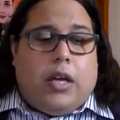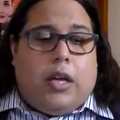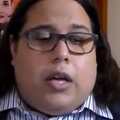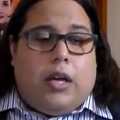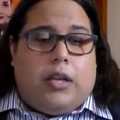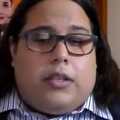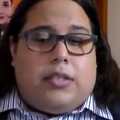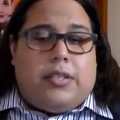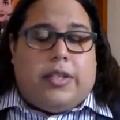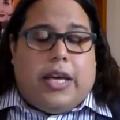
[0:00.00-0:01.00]

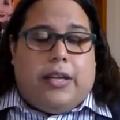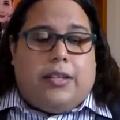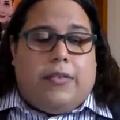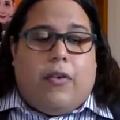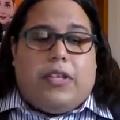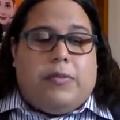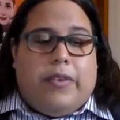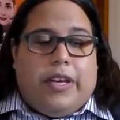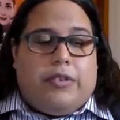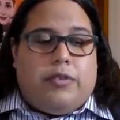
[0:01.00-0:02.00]
So that they've always been
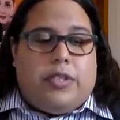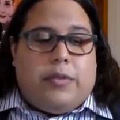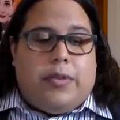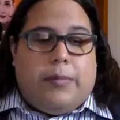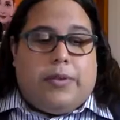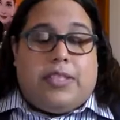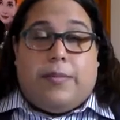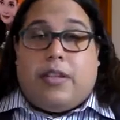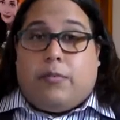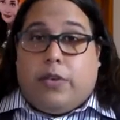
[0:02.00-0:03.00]
very interesting people.
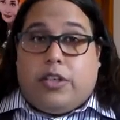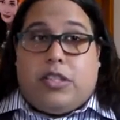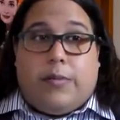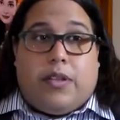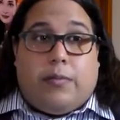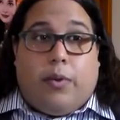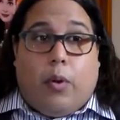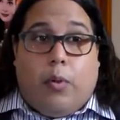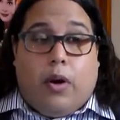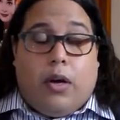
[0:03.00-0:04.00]
Some of them rich, some of them
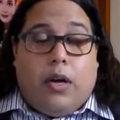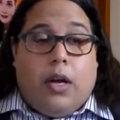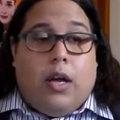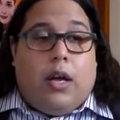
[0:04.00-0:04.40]
poor.